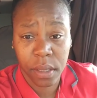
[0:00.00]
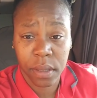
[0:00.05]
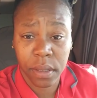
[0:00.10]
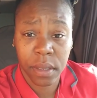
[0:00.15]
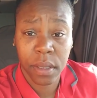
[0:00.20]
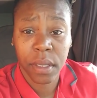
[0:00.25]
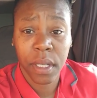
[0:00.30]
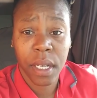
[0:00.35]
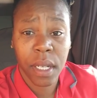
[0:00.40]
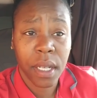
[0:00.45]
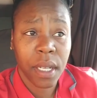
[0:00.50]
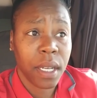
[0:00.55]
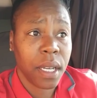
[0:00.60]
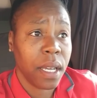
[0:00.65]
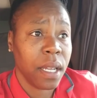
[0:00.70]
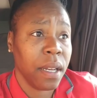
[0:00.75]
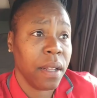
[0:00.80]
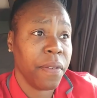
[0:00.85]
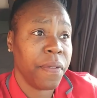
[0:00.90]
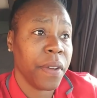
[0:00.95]

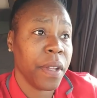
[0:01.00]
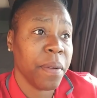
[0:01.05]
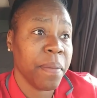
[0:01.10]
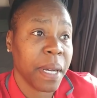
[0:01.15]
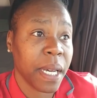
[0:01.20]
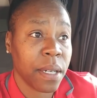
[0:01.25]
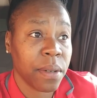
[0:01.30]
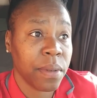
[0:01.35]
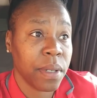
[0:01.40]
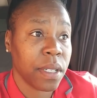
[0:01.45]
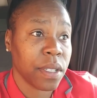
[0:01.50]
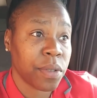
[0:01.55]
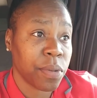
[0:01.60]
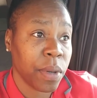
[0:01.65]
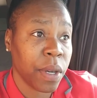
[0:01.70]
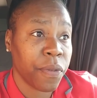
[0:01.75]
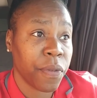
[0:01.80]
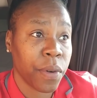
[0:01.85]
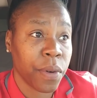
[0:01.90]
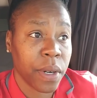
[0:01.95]
And if anybody went to
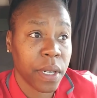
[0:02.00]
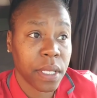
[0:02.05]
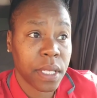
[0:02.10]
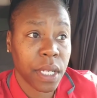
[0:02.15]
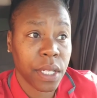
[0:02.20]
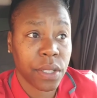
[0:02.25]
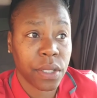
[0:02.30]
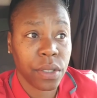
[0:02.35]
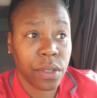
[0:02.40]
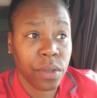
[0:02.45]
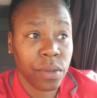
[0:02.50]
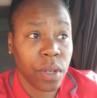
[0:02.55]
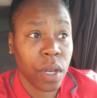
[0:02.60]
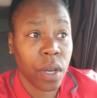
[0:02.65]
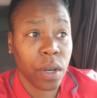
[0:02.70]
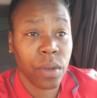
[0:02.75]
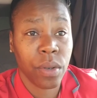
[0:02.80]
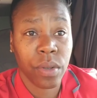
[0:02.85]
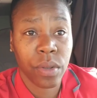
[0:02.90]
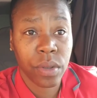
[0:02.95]
Swift orientation,
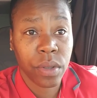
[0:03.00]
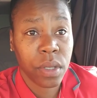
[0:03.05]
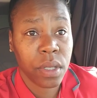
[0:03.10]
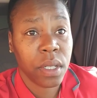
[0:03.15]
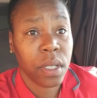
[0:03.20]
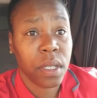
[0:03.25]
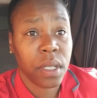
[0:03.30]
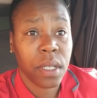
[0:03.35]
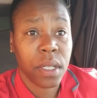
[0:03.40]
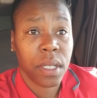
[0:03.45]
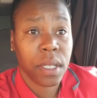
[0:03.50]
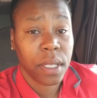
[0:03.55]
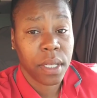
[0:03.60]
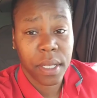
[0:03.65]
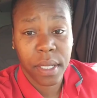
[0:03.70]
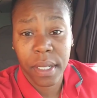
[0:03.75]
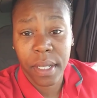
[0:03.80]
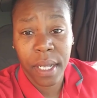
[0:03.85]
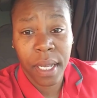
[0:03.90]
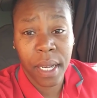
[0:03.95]

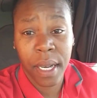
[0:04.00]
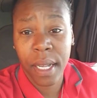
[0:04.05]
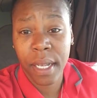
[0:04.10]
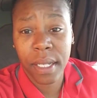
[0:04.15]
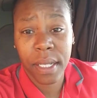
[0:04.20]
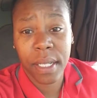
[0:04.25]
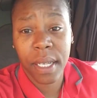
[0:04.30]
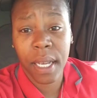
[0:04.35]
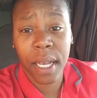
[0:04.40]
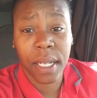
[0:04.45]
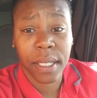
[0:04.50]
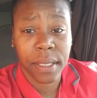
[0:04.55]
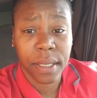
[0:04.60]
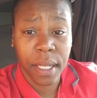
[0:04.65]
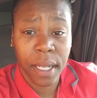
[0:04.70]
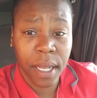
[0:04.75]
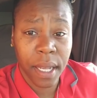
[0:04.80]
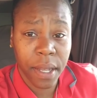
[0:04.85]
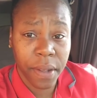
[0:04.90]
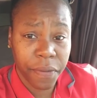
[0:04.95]
that ain't the case.
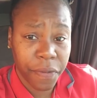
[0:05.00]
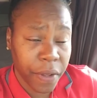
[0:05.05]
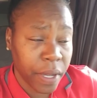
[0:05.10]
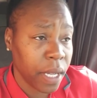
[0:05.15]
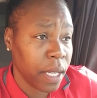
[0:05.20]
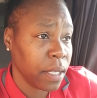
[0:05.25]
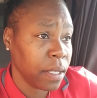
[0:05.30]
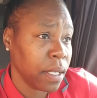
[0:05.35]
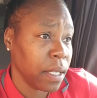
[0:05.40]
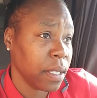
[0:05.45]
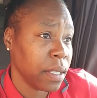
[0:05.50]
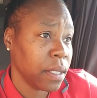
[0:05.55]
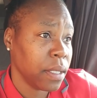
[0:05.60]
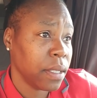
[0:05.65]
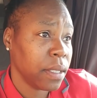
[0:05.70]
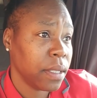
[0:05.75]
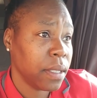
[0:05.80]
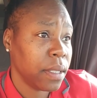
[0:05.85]
They ain't feeding you.